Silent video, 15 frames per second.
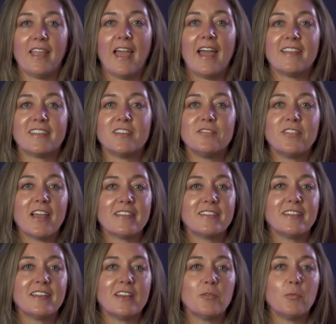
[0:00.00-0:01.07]
has
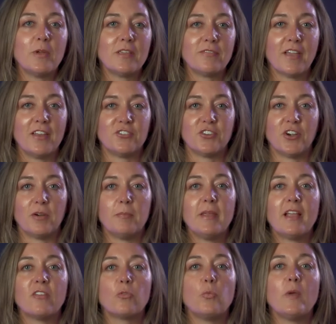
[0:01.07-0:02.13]
invested in weVENTURE
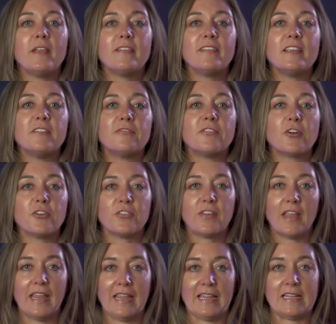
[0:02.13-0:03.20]
because we see
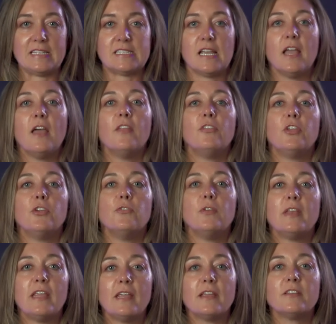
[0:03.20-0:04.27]
firsthand the
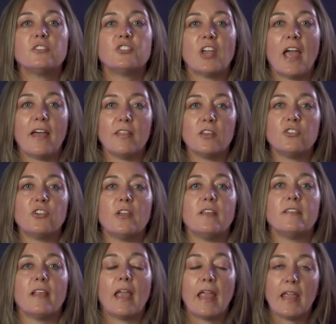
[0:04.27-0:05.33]
unique
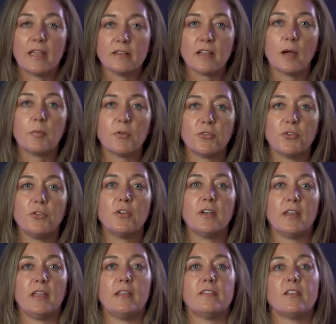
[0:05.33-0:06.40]
challenges and
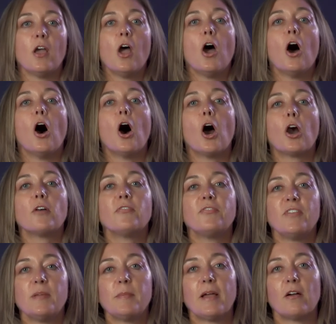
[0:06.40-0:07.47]
opportunities our
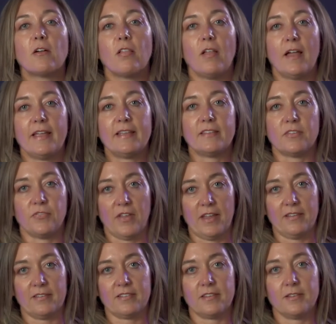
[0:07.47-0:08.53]
female clients
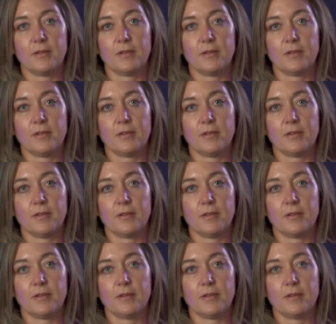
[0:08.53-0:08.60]
face.